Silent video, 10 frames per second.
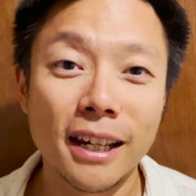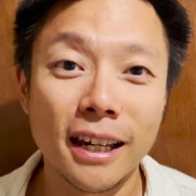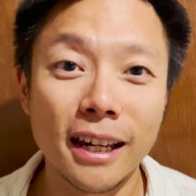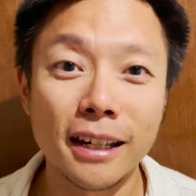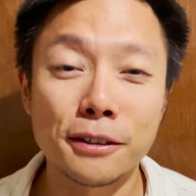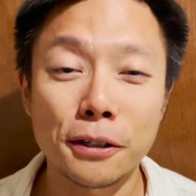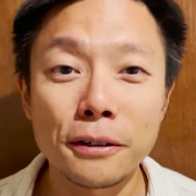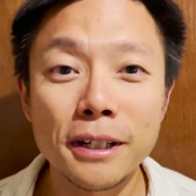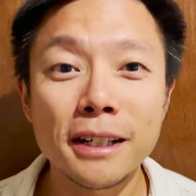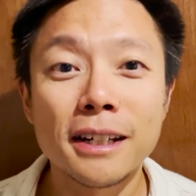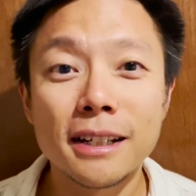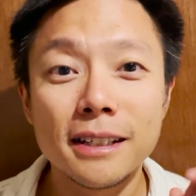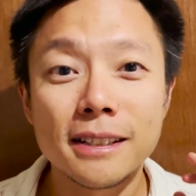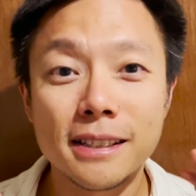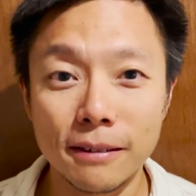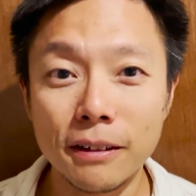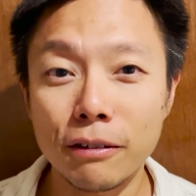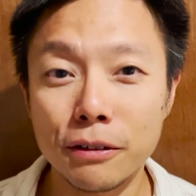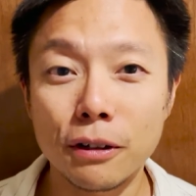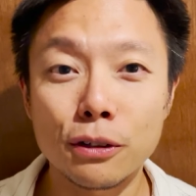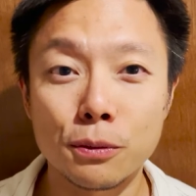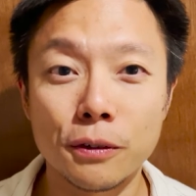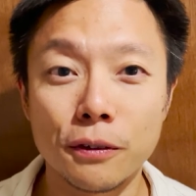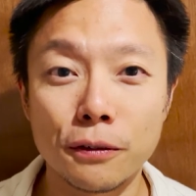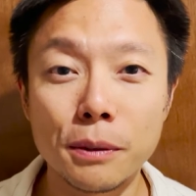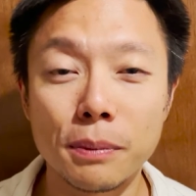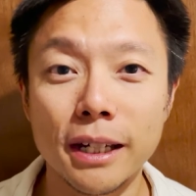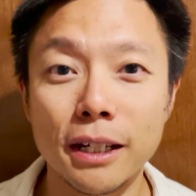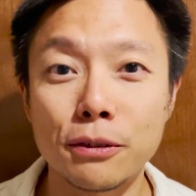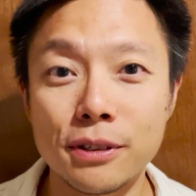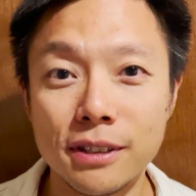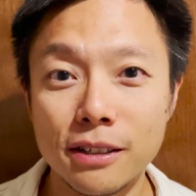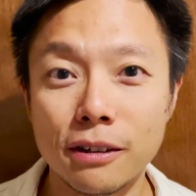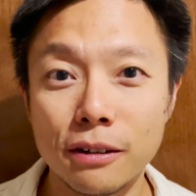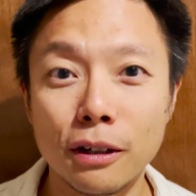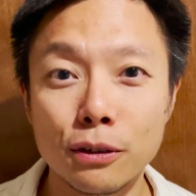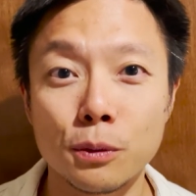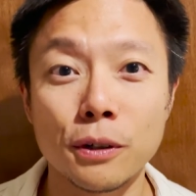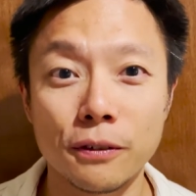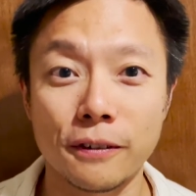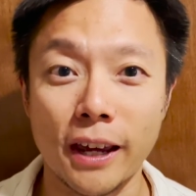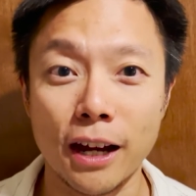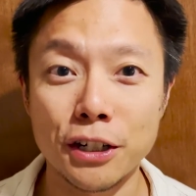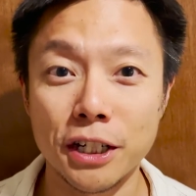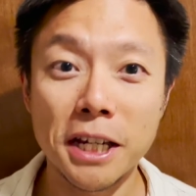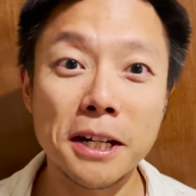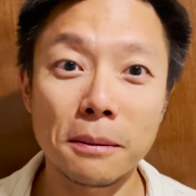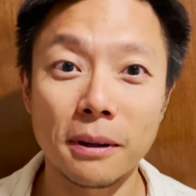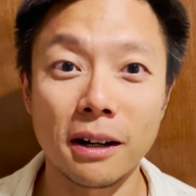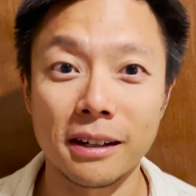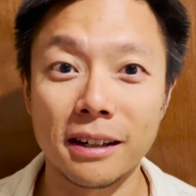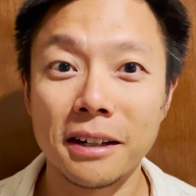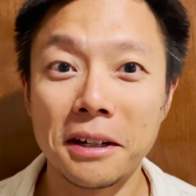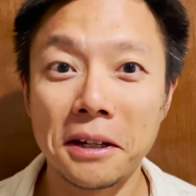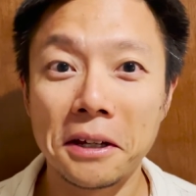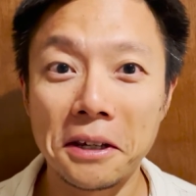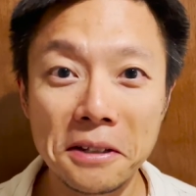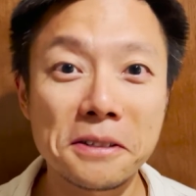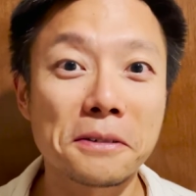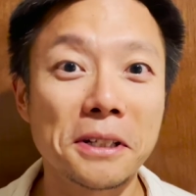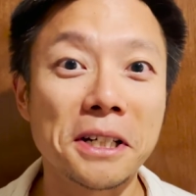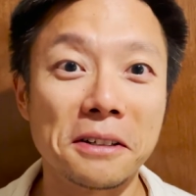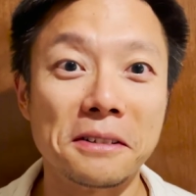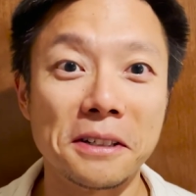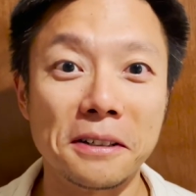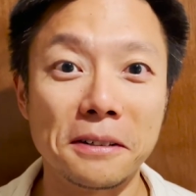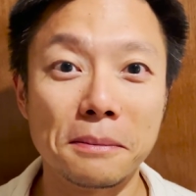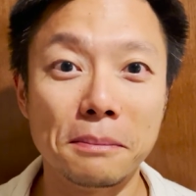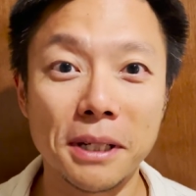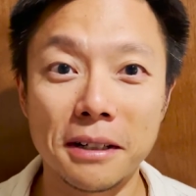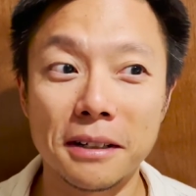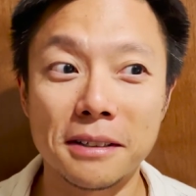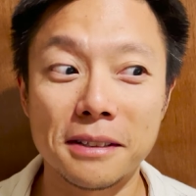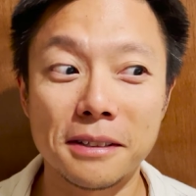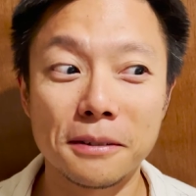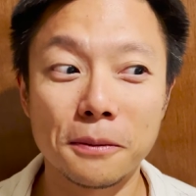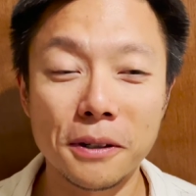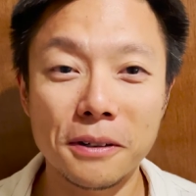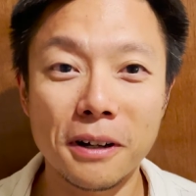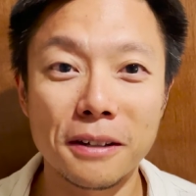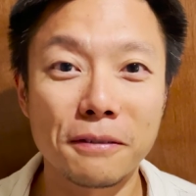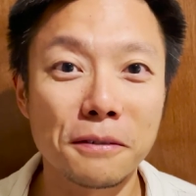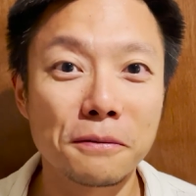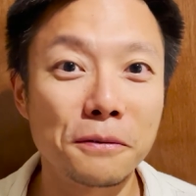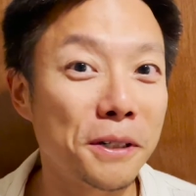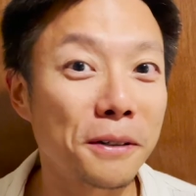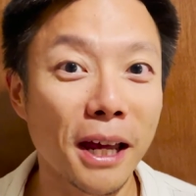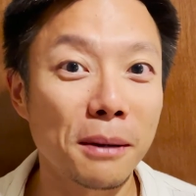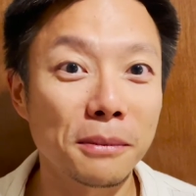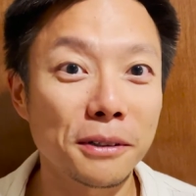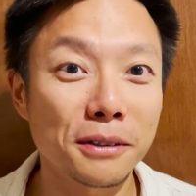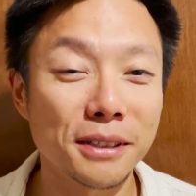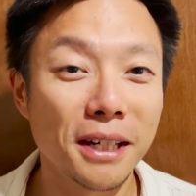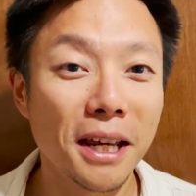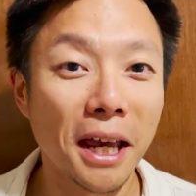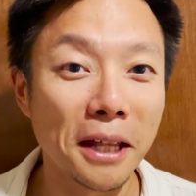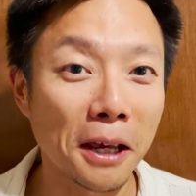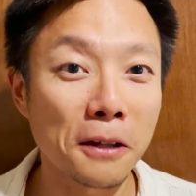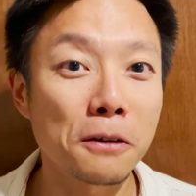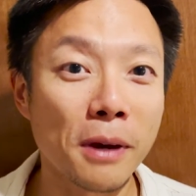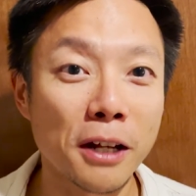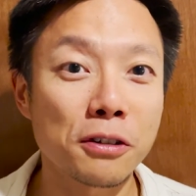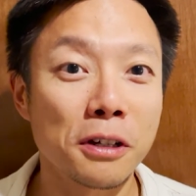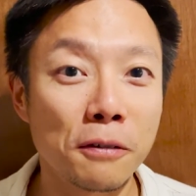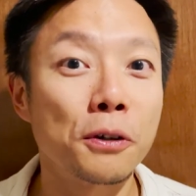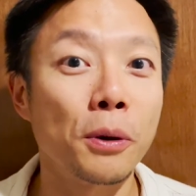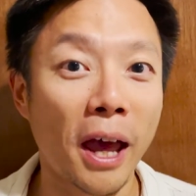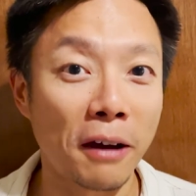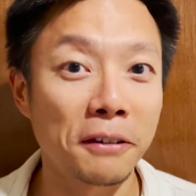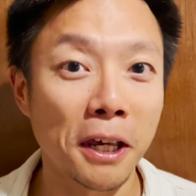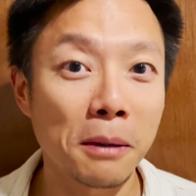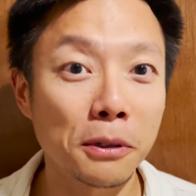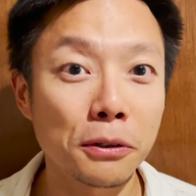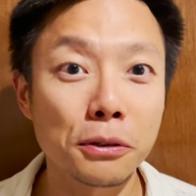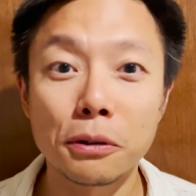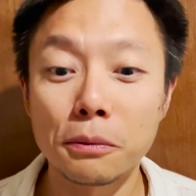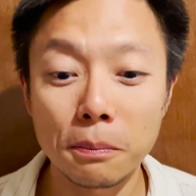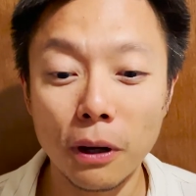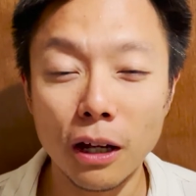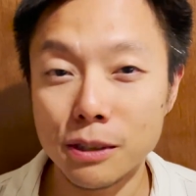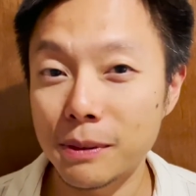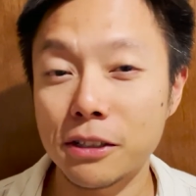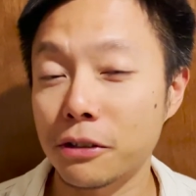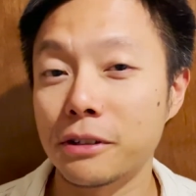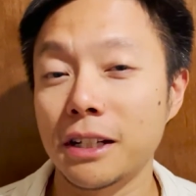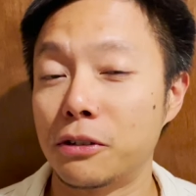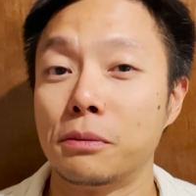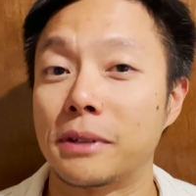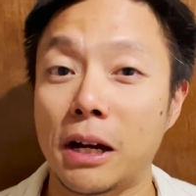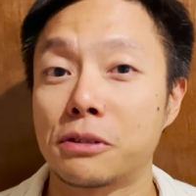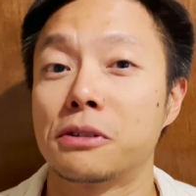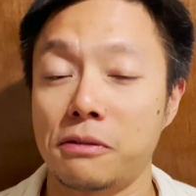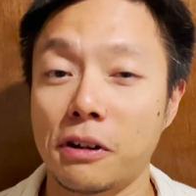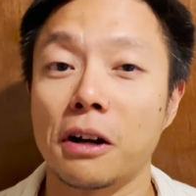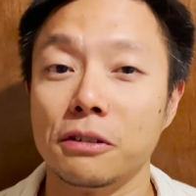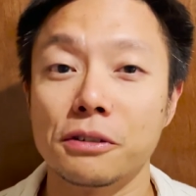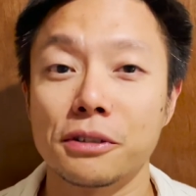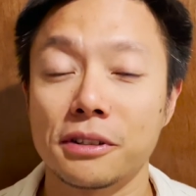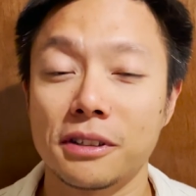And turning $700 worth of free play into $600 worth of cash in our pocket, it's a really good deal, because we're not even real gamblers, and can you imagine if you're an avid gambler, you could possibly turn that into thousands of dollars.